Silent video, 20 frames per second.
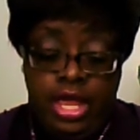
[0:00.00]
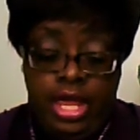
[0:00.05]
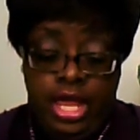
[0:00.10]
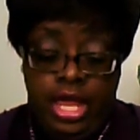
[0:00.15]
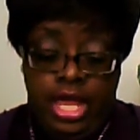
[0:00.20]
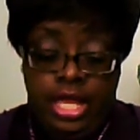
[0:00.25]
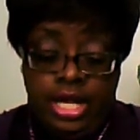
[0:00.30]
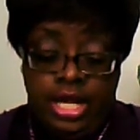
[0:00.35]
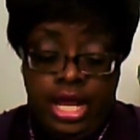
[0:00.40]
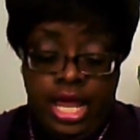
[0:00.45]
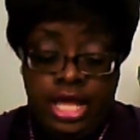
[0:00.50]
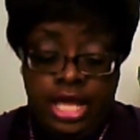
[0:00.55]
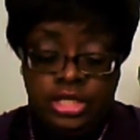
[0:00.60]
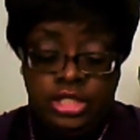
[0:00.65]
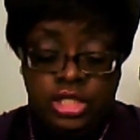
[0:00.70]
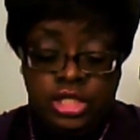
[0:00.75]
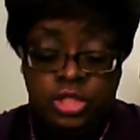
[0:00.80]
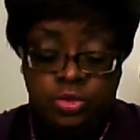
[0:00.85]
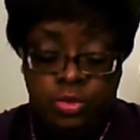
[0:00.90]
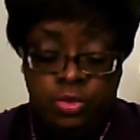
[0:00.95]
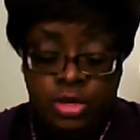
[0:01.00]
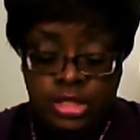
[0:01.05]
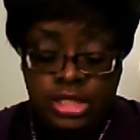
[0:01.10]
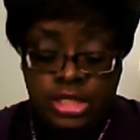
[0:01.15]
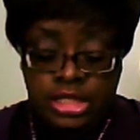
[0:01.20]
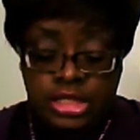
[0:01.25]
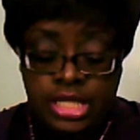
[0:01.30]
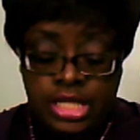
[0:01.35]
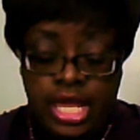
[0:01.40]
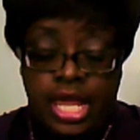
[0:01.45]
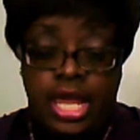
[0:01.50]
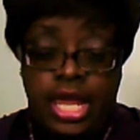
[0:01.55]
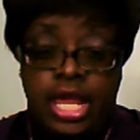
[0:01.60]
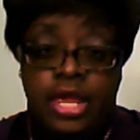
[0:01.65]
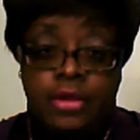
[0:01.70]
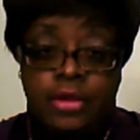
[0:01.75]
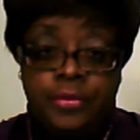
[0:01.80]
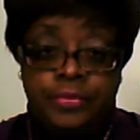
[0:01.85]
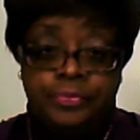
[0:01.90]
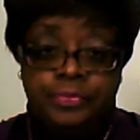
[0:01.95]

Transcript: And I just want to say